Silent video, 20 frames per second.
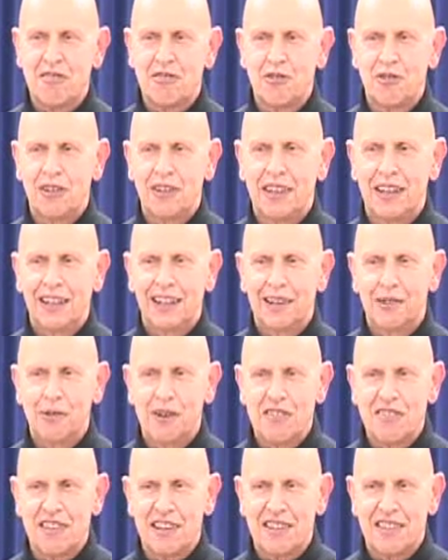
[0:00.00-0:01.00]
student in
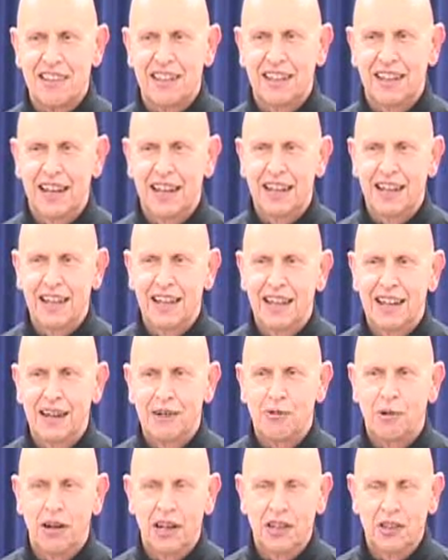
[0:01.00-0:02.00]
linguistics at
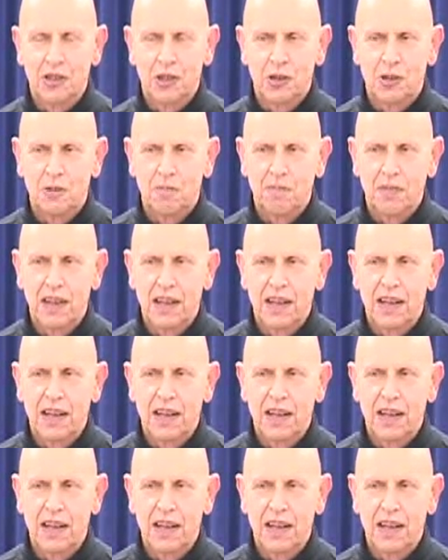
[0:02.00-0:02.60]
NYU.